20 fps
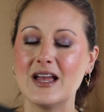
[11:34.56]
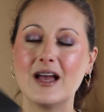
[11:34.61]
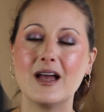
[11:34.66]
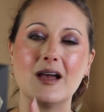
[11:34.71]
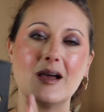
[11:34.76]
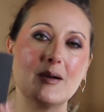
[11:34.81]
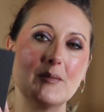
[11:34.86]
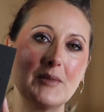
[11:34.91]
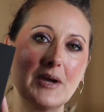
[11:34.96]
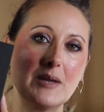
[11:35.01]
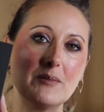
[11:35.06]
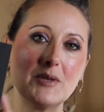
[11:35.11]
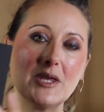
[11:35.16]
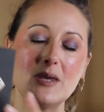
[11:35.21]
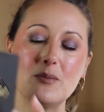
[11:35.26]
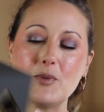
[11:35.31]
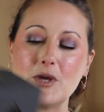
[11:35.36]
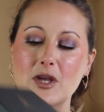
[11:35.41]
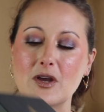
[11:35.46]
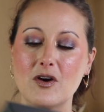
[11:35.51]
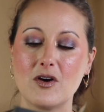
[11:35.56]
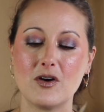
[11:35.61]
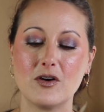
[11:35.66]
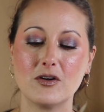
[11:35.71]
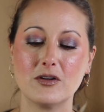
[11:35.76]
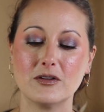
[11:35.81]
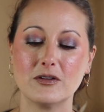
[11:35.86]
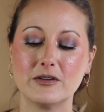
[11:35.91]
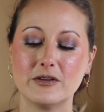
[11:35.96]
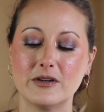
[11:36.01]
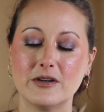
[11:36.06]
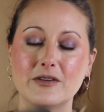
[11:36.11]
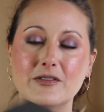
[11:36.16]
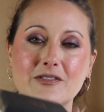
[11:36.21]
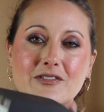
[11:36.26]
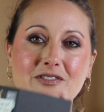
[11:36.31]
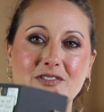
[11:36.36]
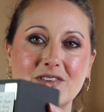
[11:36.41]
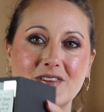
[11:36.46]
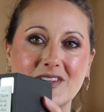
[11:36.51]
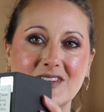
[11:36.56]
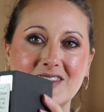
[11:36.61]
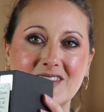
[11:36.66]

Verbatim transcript: Um, I'm keeping all of